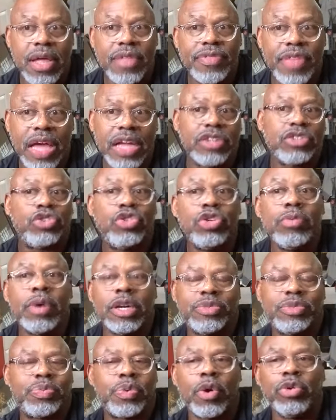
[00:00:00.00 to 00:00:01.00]
that too
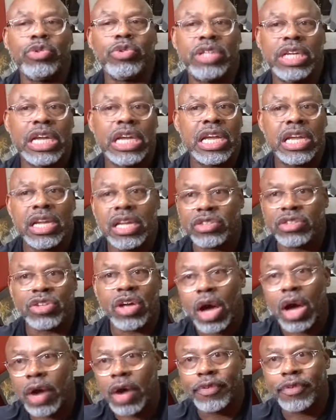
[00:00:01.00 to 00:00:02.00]
much protein is
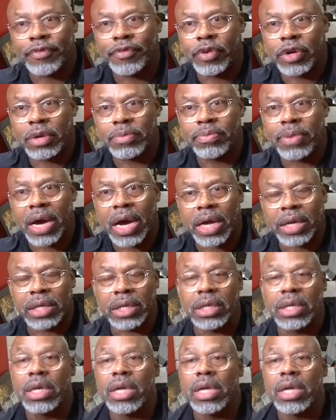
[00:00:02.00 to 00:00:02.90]
harmful for the body.